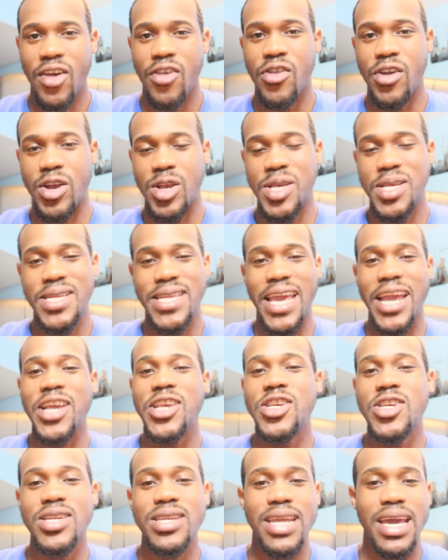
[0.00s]
they're
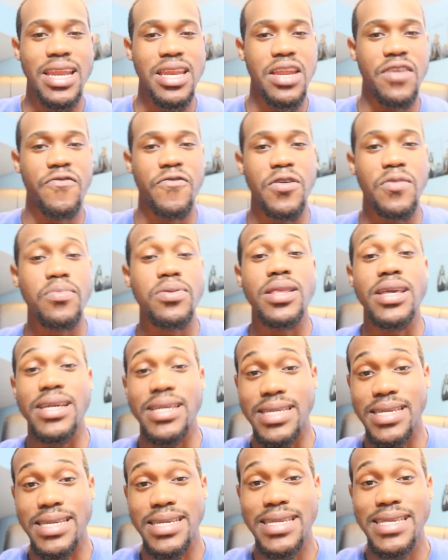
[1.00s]
stationed at different
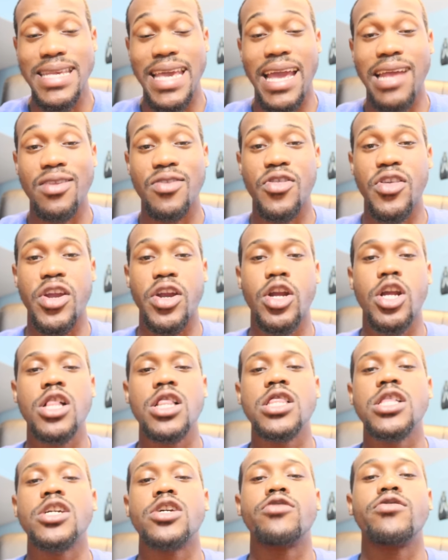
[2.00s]
places, and they're
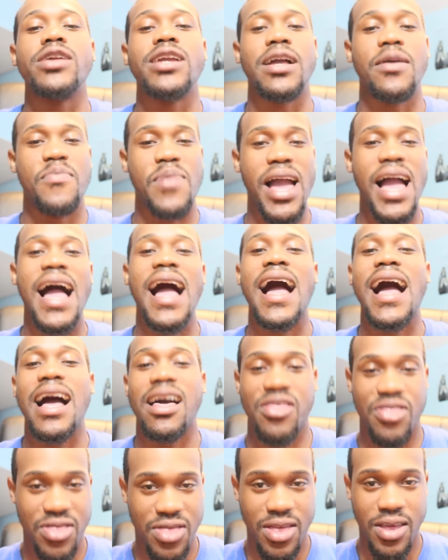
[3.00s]
clearing a
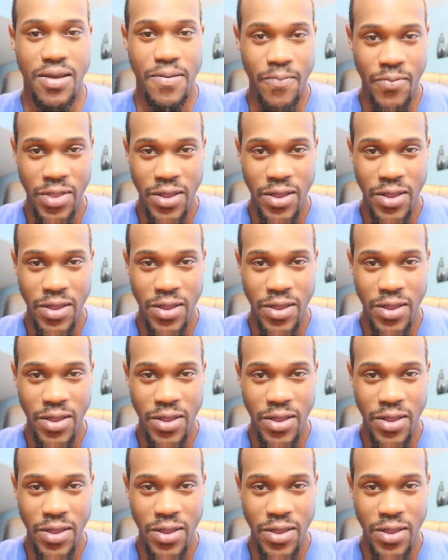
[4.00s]
path